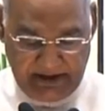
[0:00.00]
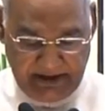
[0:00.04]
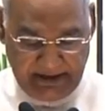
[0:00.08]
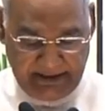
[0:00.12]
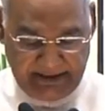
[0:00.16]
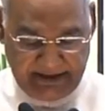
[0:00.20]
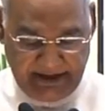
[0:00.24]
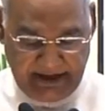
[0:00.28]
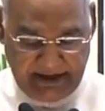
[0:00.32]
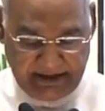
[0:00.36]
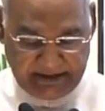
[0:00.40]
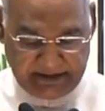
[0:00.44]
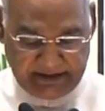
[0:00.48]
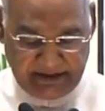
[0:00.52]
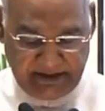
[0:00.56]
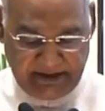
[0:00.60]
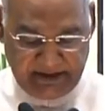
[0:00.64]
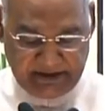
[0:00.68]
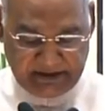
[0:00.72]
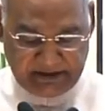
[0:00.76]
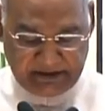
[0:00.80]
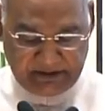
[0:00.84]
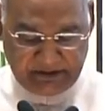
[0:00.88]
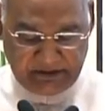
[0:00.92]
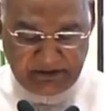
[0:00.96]
In that
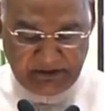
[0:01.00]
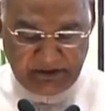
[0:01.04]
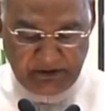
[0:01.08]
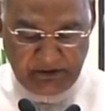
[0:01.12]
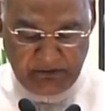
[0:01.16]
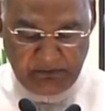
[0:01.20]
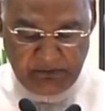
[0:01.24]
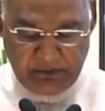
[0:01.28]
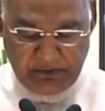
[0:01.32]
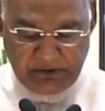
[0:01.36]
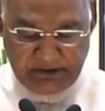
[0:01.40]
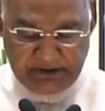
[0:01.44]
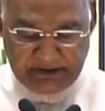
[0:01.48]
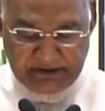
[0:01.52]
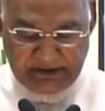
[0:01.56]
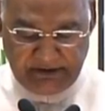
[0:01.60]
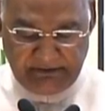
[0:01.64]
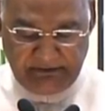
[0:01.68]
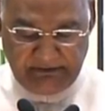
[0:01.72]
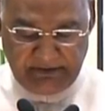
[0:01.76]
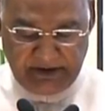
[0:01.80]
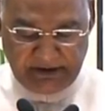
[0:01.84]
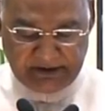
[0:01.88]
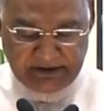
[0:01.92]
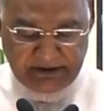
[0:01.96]
sense, Buddhism
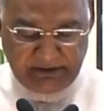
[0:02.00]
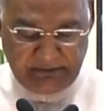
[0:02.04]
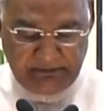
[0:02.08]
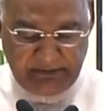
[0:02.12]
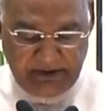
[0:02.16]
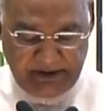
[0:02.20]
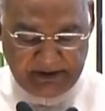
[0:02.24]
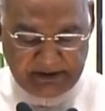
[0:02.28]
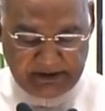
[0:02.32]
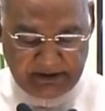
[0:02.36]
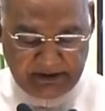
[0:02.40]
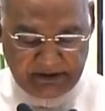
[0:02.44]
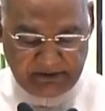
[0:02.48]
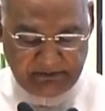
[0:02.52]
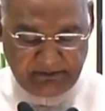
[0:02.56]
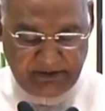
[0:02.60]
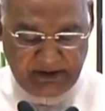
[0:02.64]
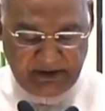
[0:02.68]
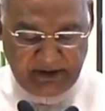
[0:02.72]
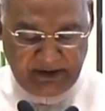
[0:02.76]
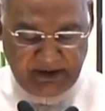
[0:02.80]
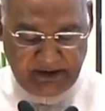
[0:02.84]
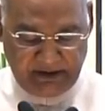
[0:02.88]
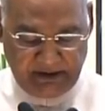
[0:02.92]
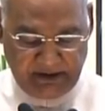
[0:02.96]
was the basis
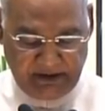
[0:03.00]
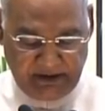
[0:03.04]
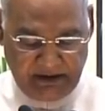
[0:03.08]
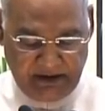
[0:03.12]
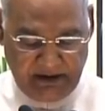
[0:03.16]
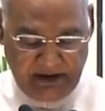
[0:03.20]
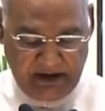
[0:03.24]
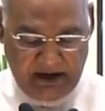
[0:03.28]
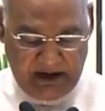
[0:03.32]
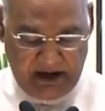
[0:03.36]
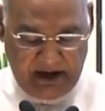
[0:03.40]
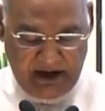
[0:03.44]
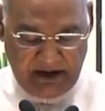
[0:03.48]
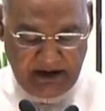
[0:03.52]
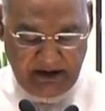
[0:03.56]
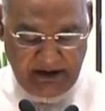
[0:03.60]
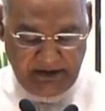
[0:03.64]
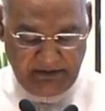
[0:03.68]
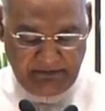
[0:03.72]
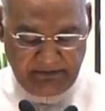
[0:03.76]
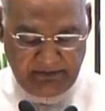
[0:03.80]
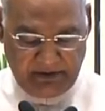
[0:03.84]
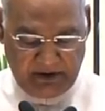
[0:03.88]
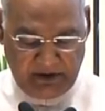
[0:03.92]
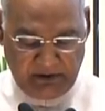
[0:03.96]
for an
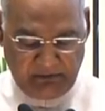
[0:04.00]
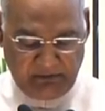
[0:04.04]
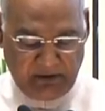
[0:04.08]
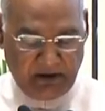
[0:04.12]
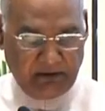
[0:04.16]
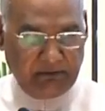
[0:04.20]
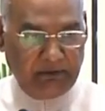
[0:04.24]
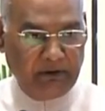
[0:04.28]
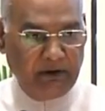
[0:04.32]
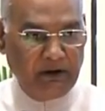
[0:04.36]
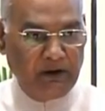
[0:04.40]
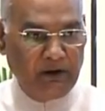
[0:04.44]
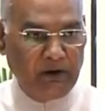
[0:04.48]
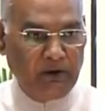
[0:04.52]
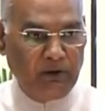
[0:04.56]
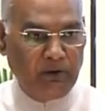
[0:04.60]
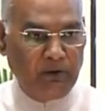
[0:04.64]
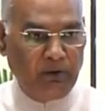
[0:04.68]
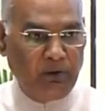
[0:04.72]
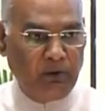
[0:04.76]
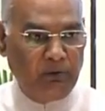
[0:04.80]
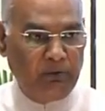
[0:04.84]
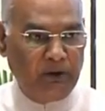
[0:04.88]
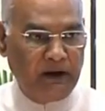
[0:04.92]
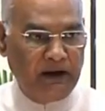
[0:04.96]
early form of
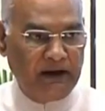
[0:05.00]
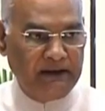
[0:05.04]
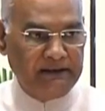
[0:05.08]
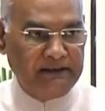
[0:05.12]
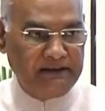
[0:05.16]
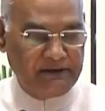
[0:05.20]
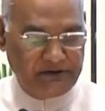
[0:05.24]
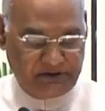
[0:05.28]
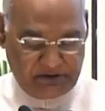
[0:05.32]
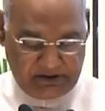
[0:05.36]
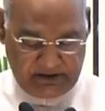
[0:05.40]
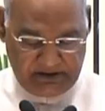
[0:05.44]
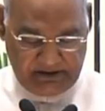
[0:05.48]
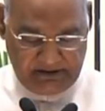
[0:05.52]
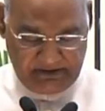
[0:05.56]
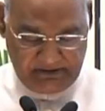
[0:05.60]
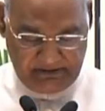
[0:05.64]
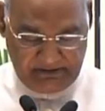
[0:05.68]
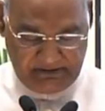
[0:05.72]
globalization